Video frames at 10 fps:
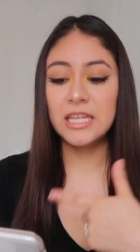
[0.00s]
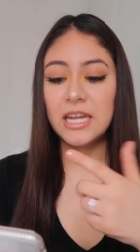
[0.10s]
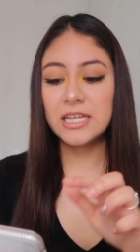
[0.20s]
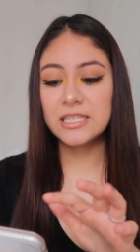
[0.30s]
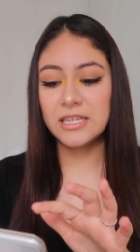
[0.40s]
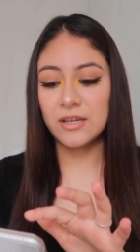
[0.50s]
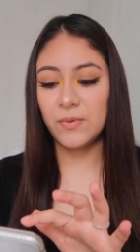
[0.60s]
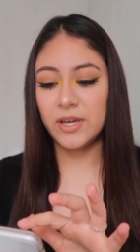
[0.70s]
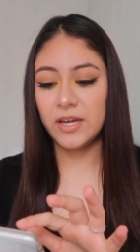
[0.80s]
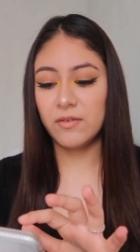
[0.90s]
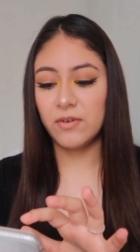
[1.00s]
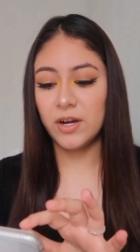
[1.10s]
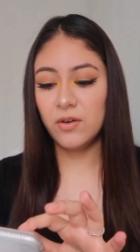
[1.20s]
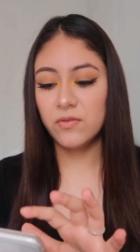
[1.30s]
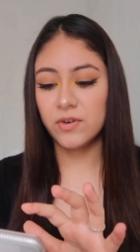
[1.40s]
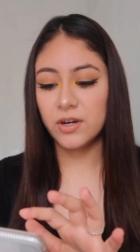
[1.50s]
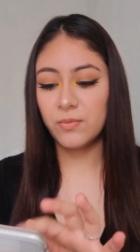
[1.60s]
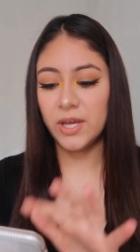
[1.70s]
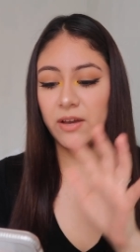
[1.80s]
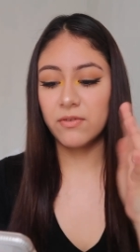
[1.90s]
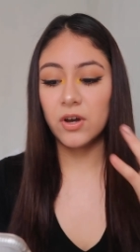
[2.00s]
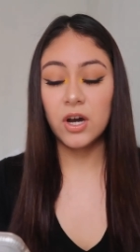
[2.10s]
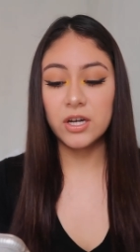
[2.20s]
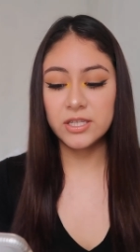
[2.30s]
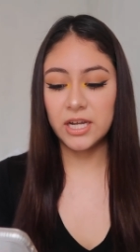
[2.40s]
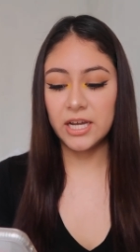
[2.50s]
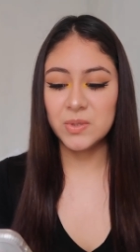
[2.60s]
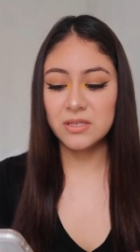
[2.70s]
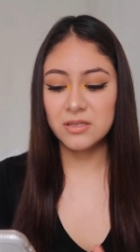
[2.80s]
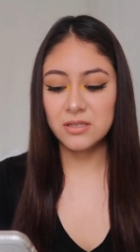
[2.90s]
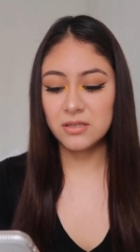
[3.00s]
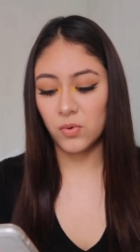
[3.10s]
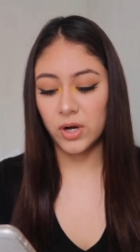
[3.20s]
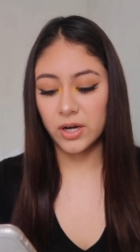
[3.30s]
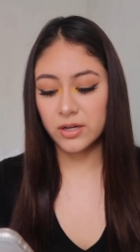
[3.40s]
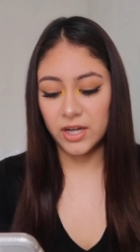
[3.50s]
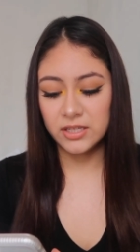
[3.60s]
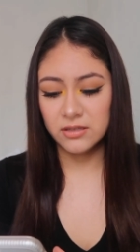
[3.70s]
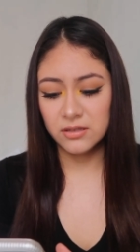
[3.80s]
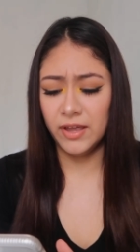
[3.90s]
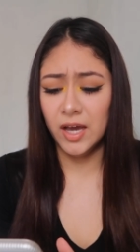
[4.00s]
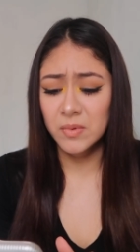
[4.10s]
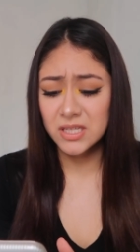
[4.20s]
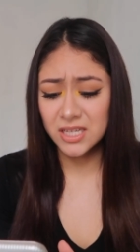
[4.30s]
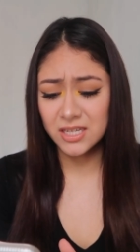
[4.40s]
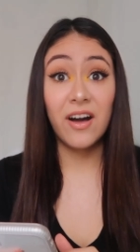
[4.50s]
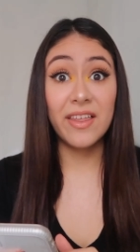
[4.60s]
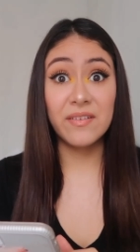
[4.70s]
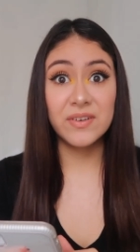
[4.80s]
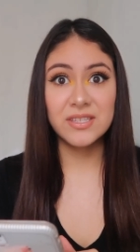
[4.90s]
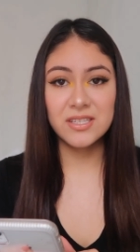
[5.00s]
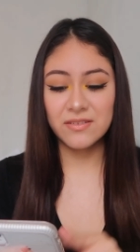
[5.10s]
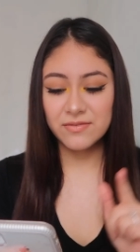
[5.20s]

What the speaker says: next thing we have right over, we have contact, business, work, friends, family, all that fun stuff.